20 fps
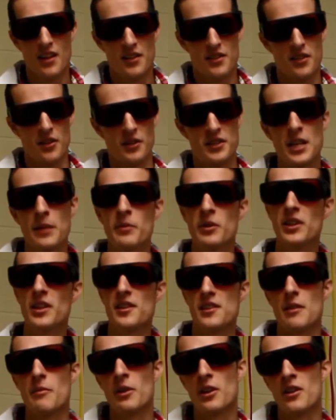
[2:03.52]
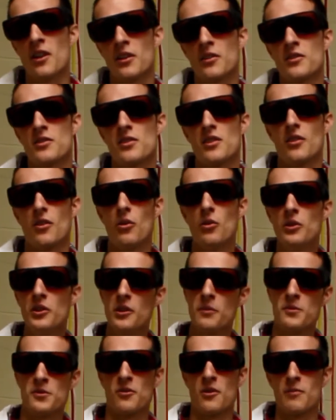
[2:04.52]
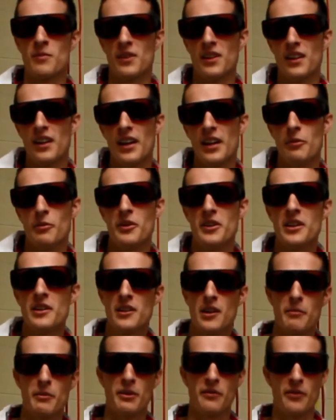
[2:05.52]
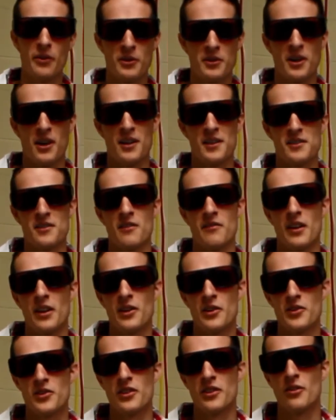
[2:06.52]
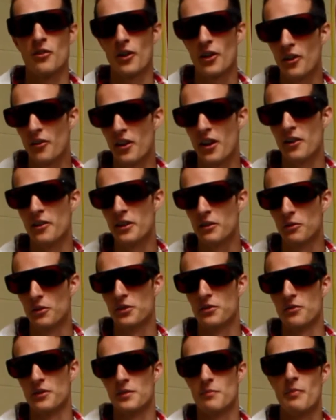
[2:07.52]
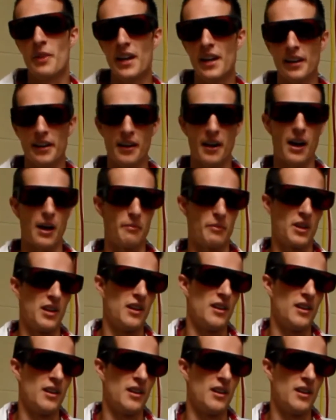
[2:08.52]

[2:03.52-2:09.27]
So typically semiconductors can only absorb light when the incoming photons are of energy greater than or equal to its band gap.